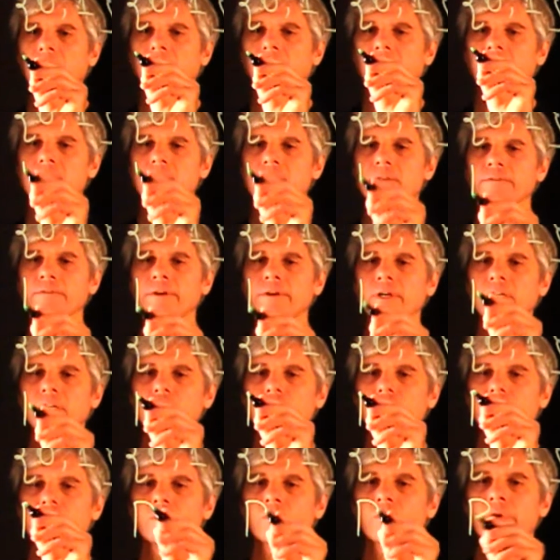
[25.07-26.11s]
as a
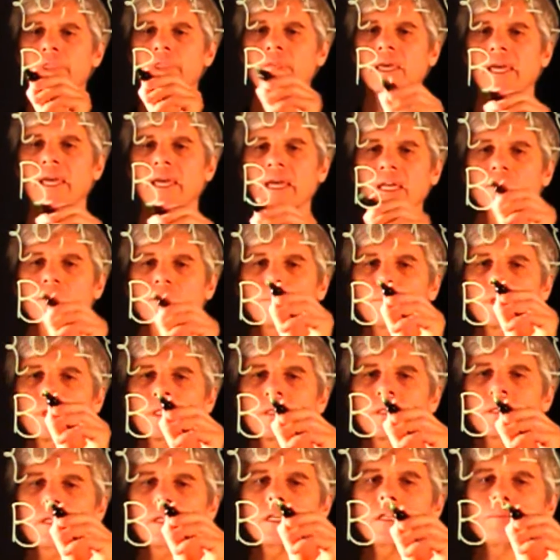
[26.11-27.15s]
function with
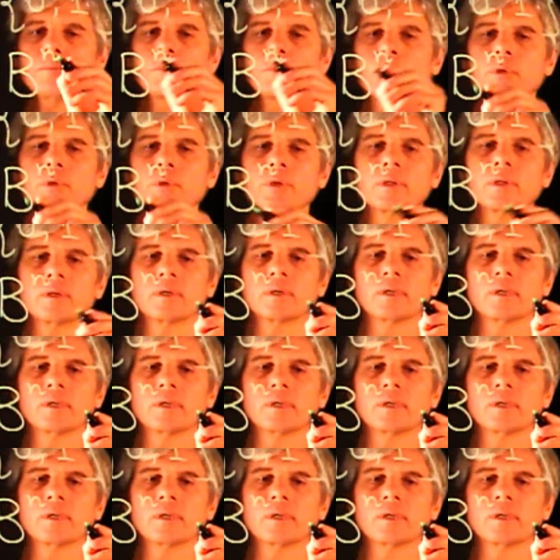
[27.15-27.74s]
n-bit input